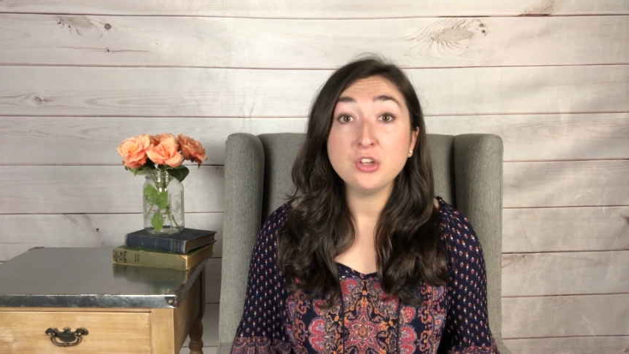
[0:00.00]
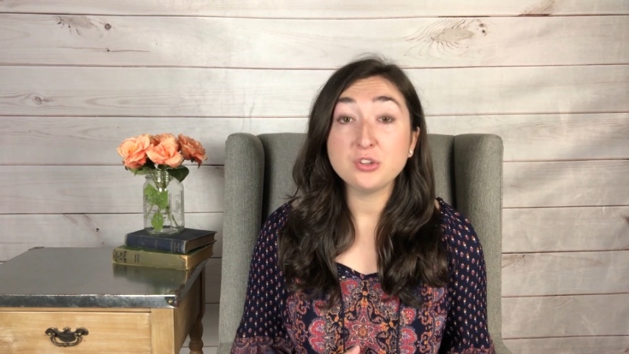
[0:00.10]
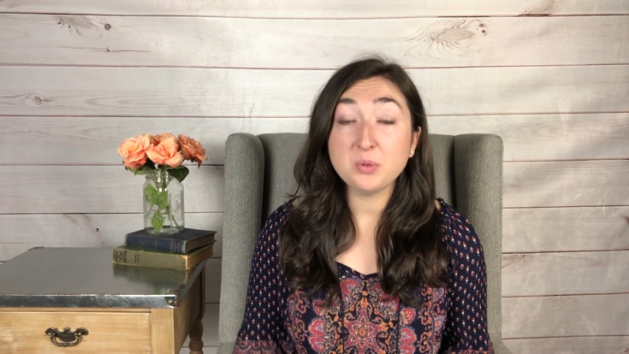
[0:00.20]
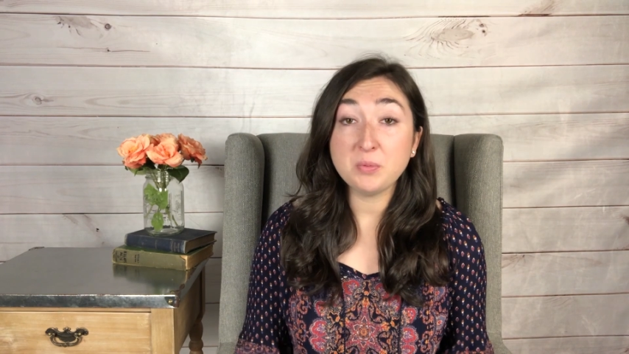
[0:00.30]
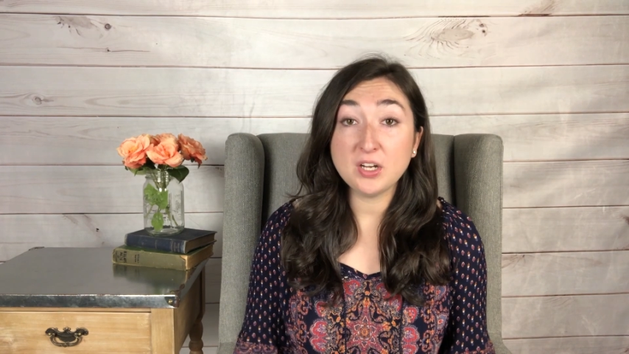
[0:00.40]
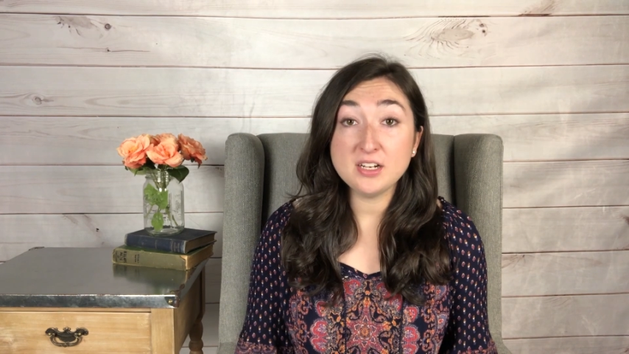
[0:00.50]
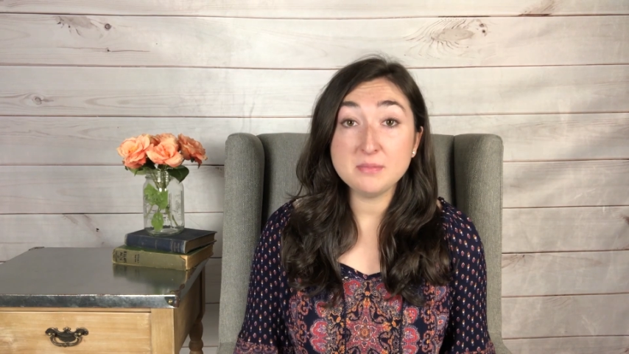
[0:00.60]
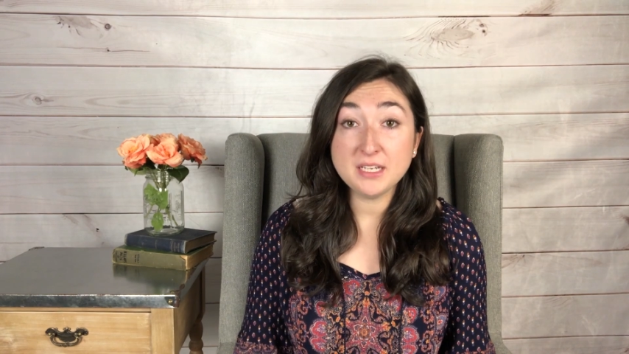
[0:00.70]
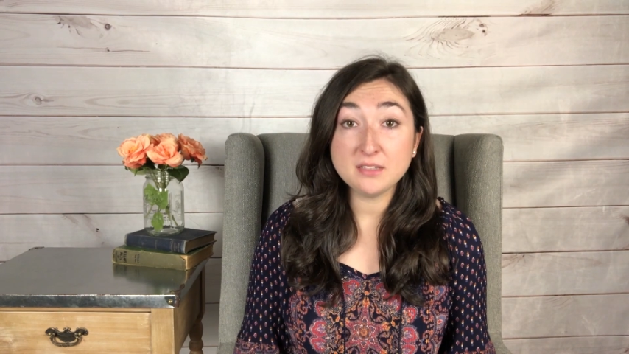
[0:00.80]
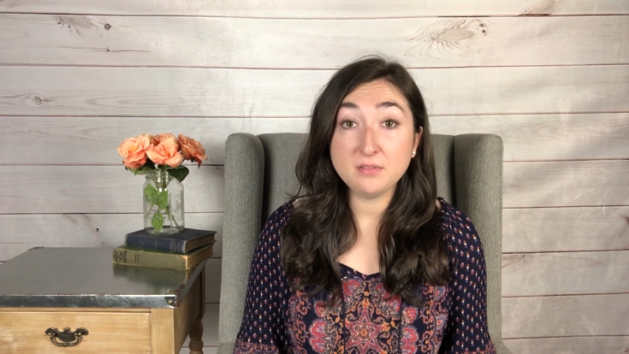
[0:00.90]
So we wanted
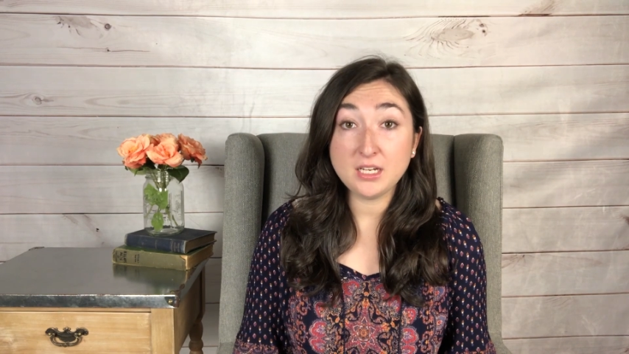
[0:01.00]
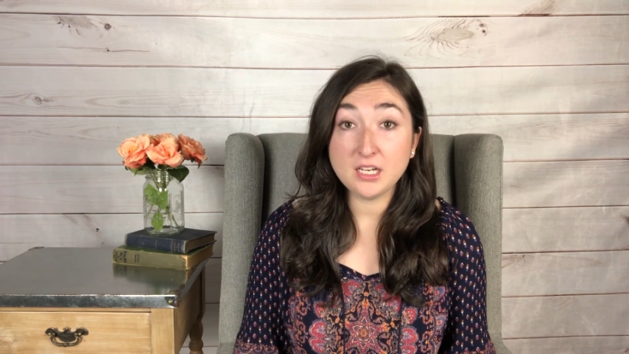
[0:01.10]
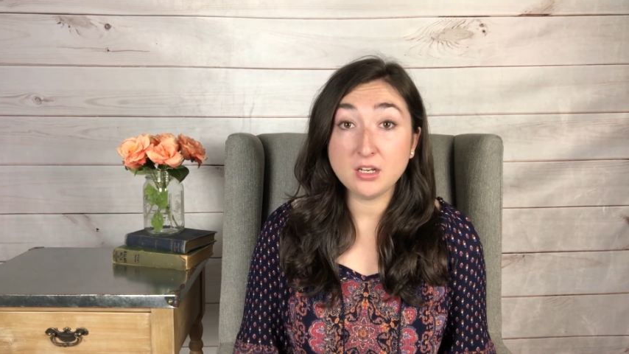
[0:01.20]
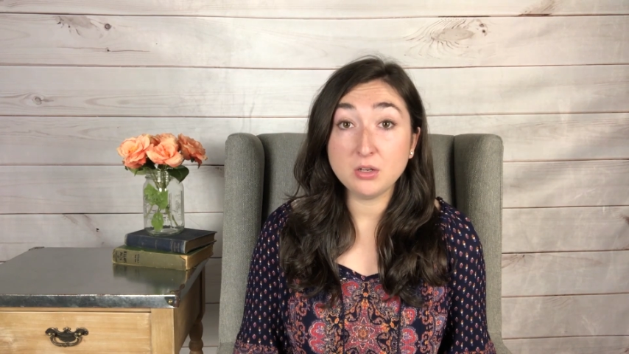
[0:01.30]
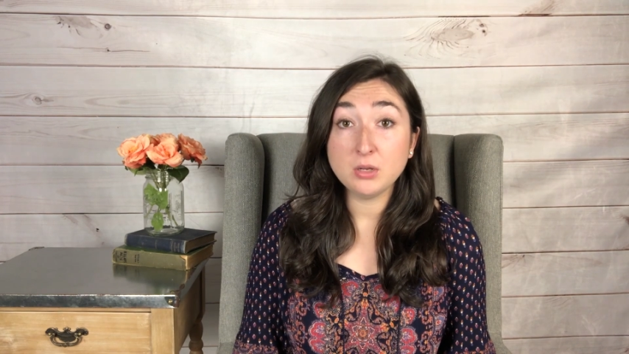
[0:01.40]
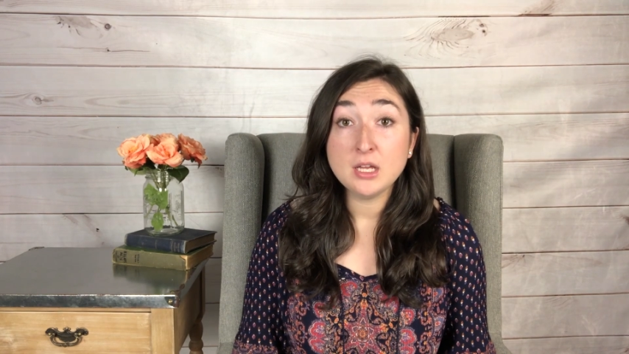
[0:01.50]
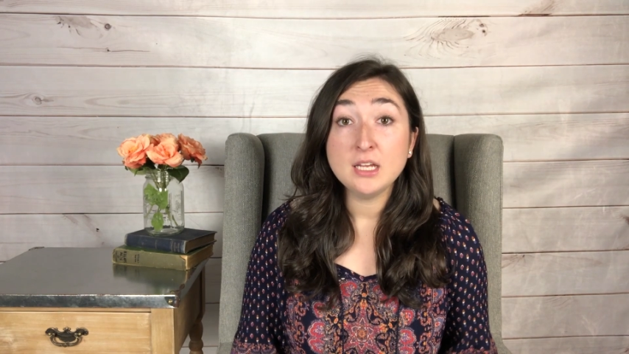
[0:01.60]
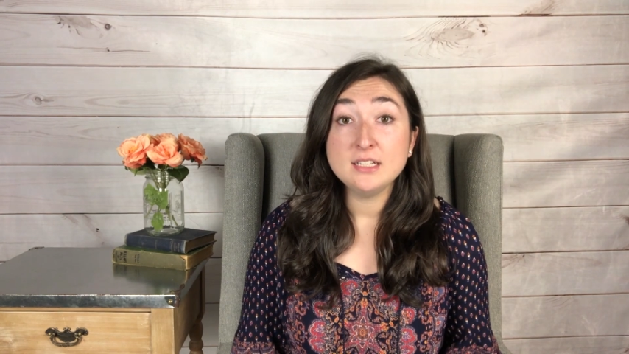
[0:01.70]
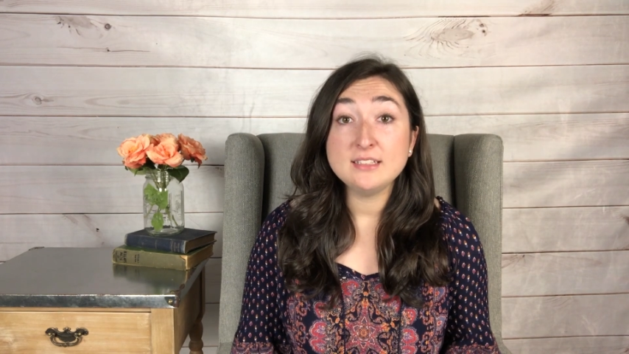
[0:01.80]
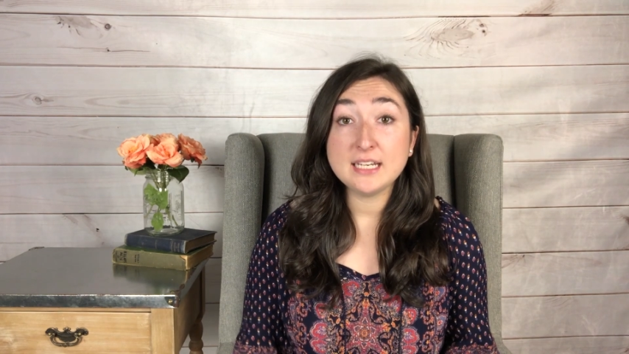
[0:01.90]
to make a video
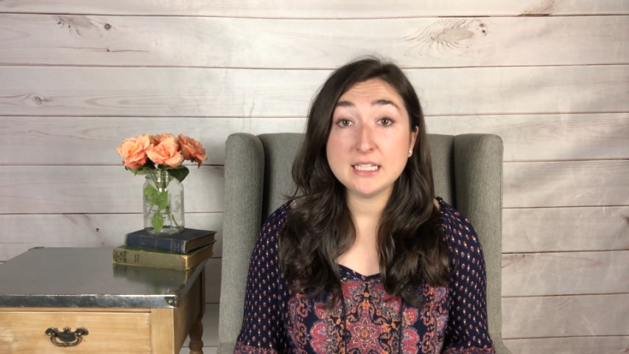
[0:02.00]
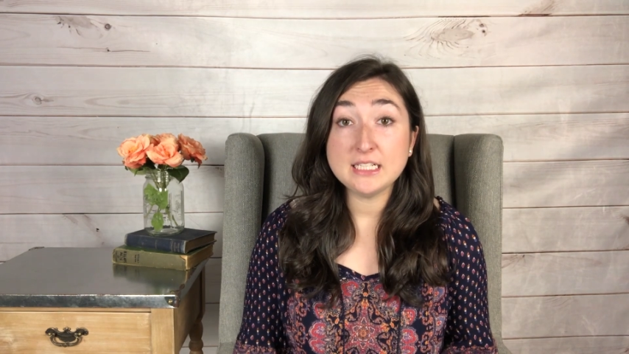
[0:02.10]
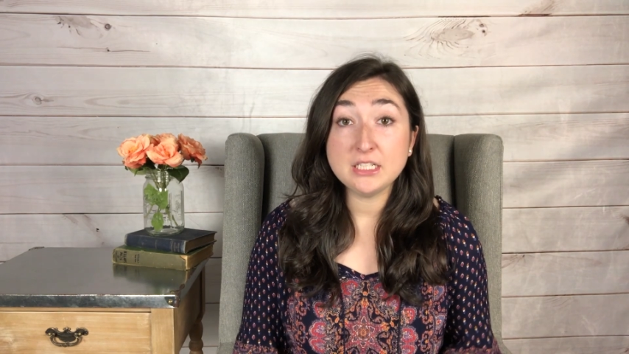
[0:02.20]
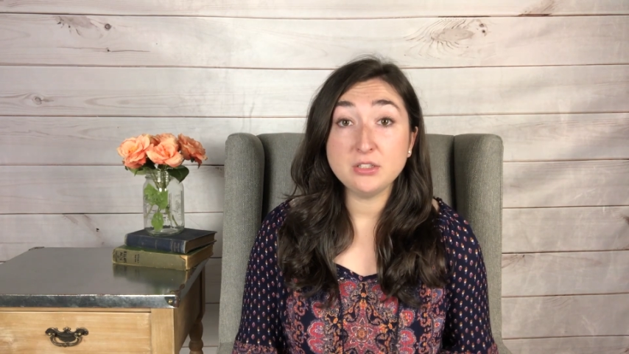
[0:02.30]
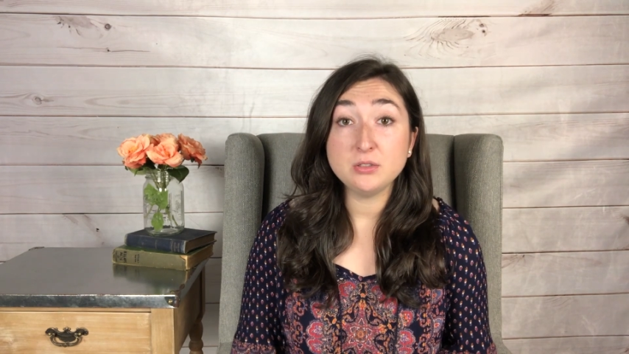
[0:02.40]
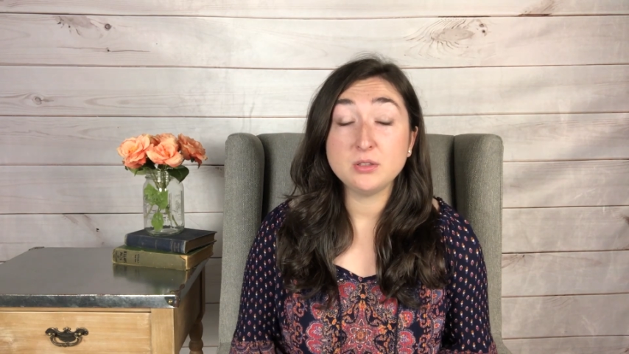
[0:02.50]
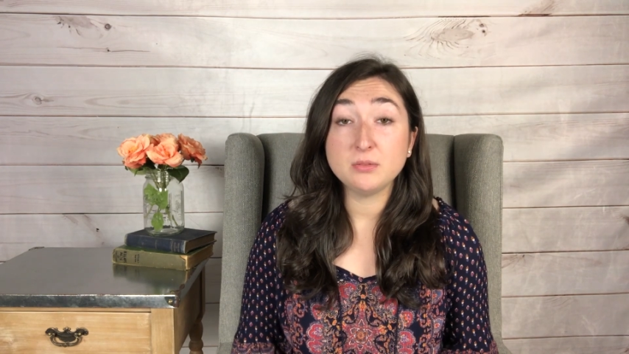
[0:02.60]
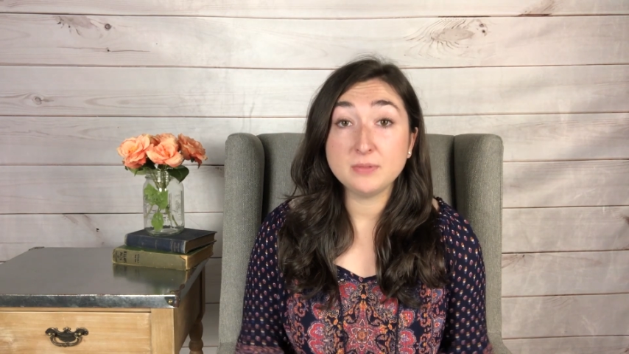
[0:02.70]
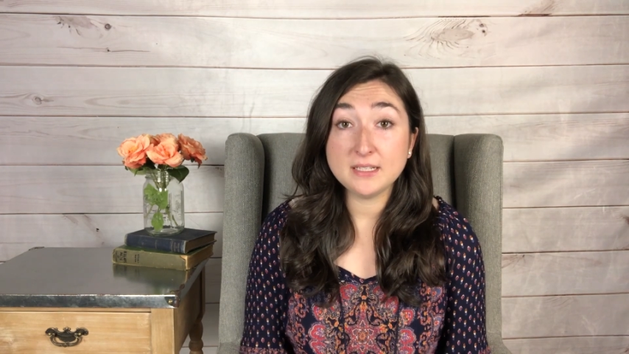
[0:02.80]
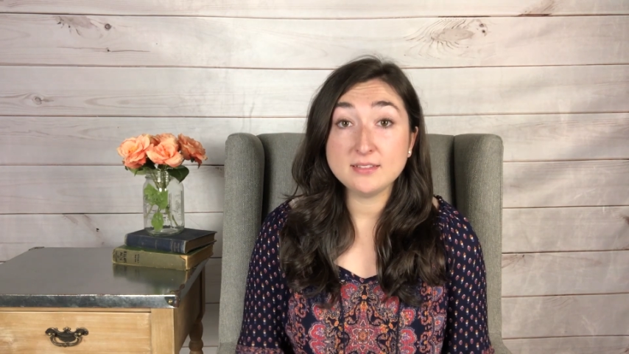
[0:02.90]
telling you
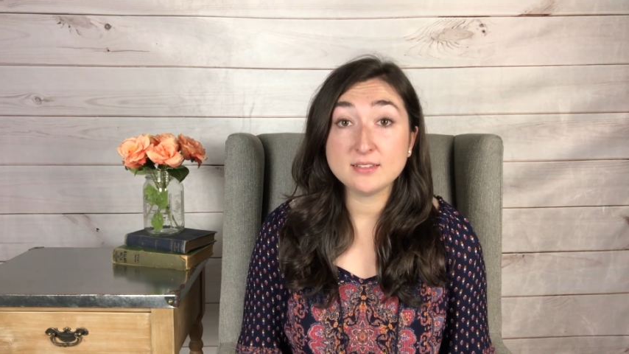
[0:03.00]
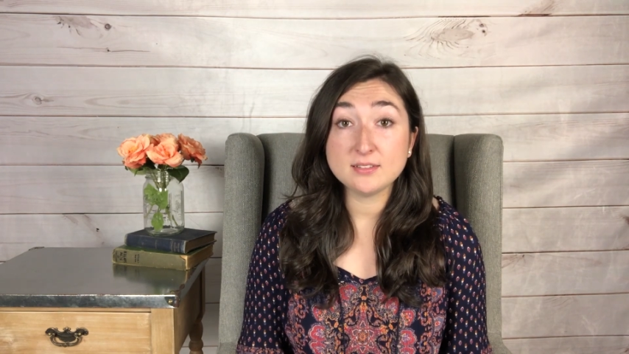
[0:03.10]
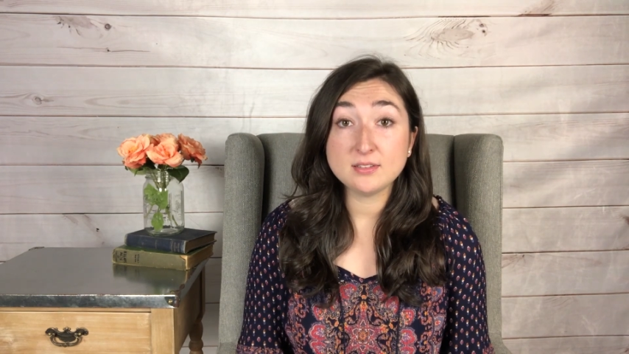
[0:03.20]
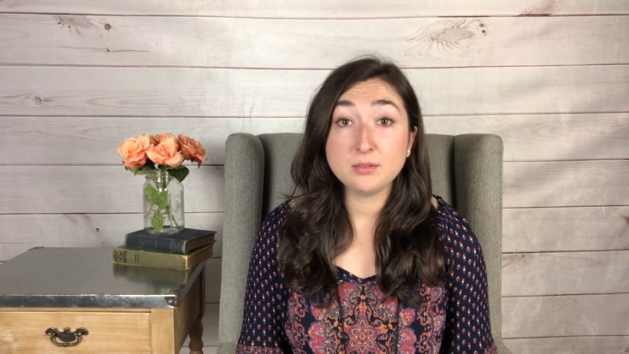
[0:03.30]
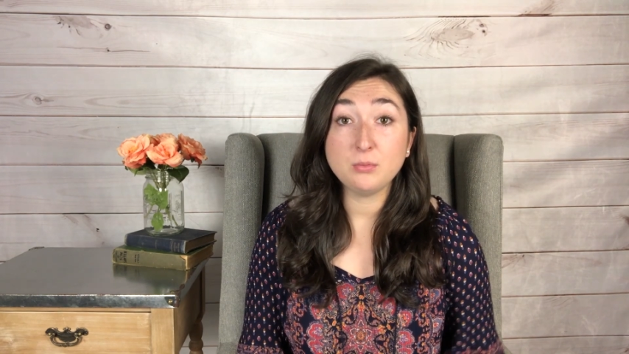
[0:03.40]
the risks